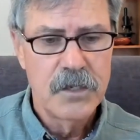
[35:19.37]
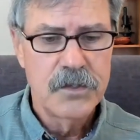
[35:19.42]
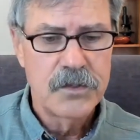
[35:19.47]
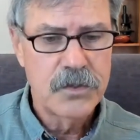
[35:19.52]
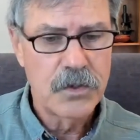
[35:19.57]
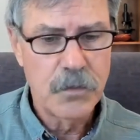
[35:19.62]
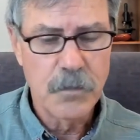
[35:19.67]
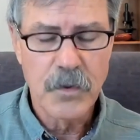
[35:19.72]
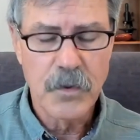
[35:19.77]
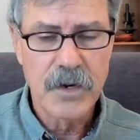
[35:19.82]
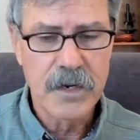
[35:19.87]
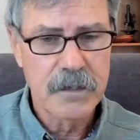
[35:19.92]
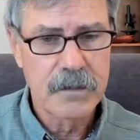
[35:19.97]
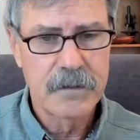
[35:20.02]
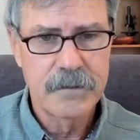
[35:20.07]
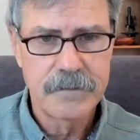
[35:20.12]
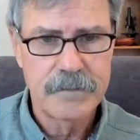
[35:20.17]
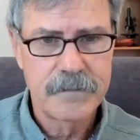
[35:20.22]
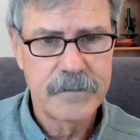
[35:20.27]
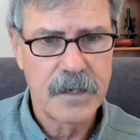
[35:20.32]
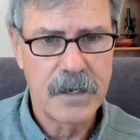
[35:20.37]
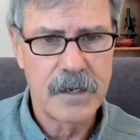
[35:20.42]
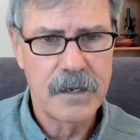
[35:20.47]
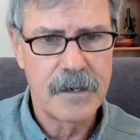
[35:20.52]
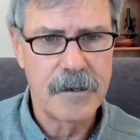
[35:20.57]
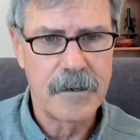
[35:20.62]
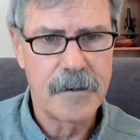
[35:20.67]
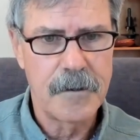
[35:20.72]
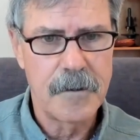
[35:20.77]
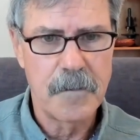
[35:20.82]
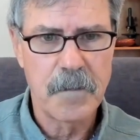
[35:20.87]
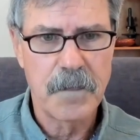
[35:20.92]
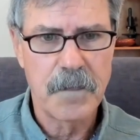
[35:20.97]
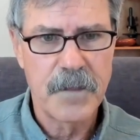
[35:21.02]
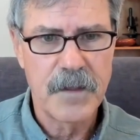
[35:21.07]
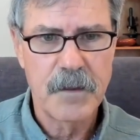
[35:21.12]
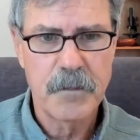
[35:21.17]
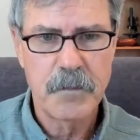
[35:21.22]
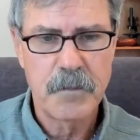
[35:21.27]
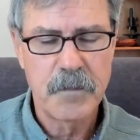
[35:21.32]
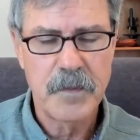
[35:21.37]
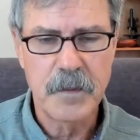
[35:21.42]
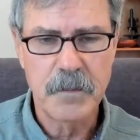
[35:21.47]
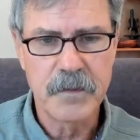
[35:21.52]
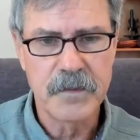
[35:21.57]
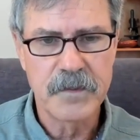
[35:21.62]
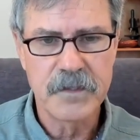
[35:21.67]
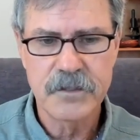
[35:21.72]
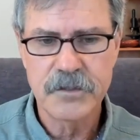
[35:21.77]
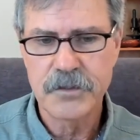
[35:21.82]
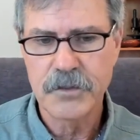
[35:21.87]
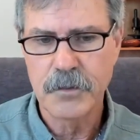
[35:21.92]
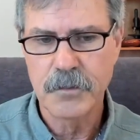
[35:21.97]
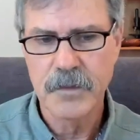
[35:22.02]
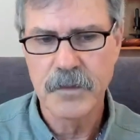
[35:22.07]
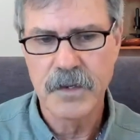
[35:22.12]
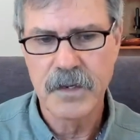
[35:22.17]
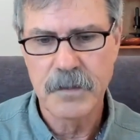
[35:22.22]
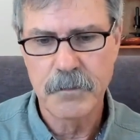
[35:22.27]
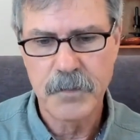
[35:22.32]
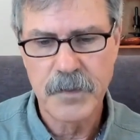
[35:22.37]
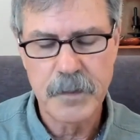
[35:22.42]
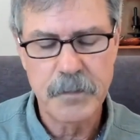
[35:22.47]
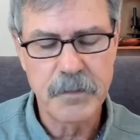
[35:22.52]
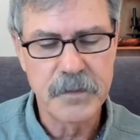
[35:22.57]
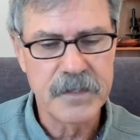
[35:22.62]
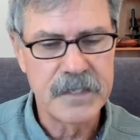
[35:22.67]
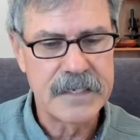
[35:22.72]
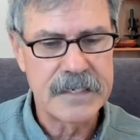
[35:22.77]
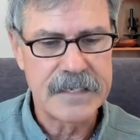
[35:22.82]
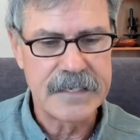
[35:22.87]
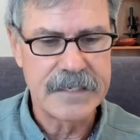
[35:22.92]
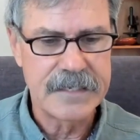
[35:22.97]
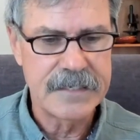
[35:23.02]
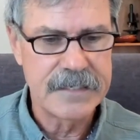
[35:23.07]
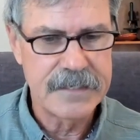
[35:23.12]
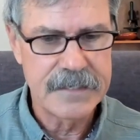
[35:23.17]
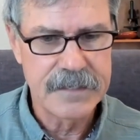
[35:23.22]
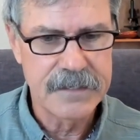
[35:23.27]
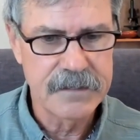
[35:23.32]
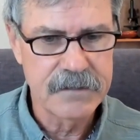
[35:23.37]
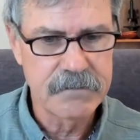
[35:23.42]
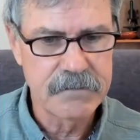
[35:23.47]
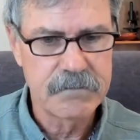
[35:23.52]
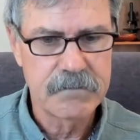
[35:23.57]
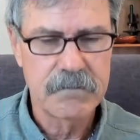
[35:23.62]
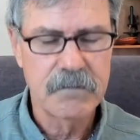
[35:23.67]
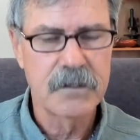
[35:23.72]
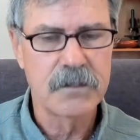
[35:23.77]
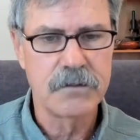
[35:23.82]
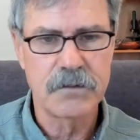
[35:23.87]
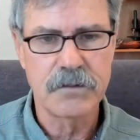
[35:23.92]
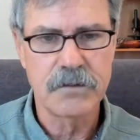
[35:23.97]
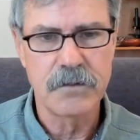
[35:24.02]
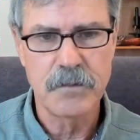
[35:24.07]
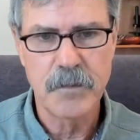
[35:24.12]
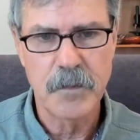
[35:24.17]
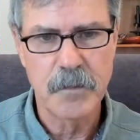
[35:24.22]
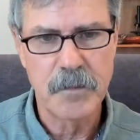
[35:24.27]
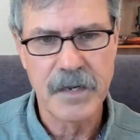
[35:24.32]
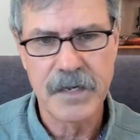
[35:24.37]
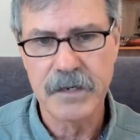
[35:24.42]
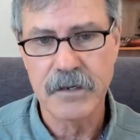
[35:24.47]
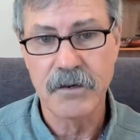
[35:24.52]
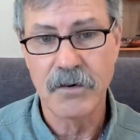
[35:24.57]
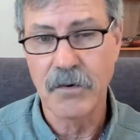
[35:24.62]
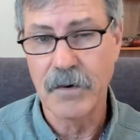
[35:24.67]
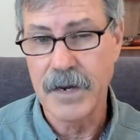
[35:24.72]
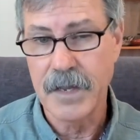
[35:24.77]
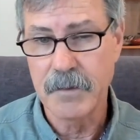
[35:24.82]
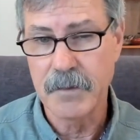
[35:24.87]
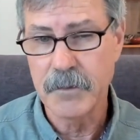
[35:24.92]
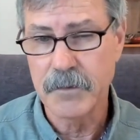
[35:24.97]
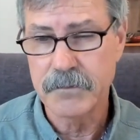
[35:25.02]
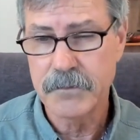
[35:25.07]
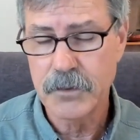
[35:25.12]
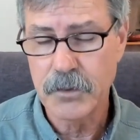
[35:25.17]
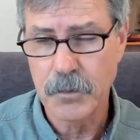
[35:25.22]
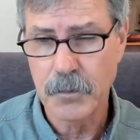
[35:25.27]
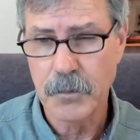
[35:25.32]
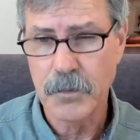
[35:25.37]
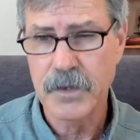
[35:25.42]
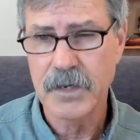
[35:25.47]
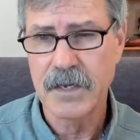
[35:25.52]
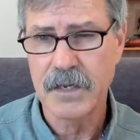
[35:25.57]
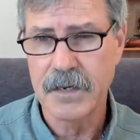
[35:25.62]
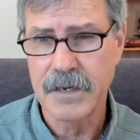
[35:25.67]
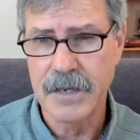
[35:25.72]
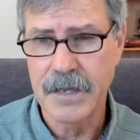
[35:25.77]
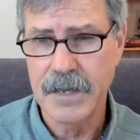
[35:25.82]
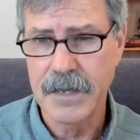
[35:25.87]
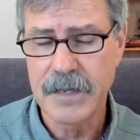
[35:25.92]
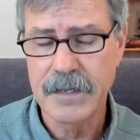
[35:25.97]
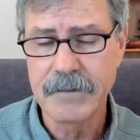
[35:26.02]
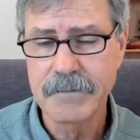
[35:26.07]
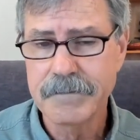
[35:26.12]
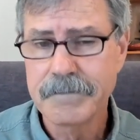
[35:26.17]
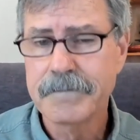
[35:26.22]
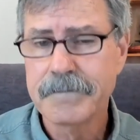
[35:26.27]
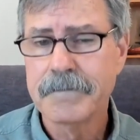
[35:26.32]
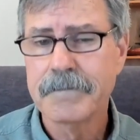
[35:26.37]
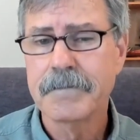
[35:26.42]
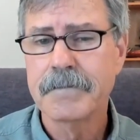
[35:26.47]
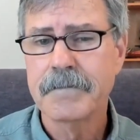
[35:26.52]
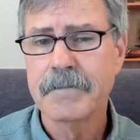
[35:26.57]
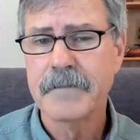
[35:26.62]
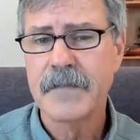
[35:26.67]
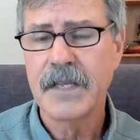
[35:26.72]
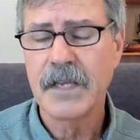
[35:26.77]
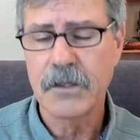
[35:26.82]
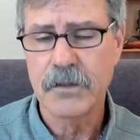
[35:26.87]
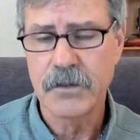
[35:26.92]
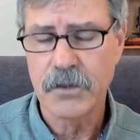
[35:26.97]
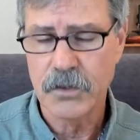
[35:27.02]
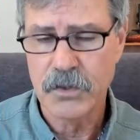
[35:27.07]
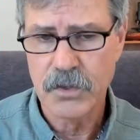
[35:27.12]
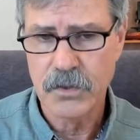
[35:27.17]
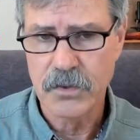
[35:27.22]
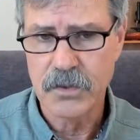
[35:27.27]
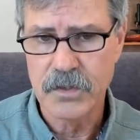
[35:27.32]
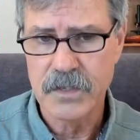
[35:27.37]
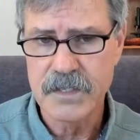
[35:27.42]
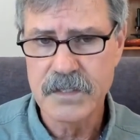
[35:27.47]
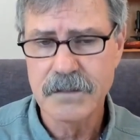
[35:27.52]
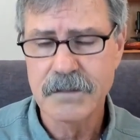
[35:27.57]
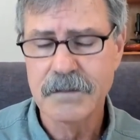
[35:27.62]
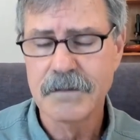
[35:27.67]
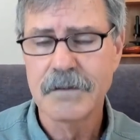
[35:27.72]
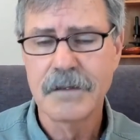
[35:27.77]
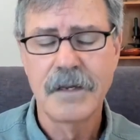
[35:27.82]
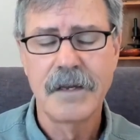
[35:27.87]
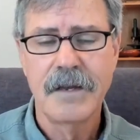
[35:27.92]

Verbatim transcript: Turmeric, um, people in turmeric, people in India consume about a gram of turmeric a day in their curries.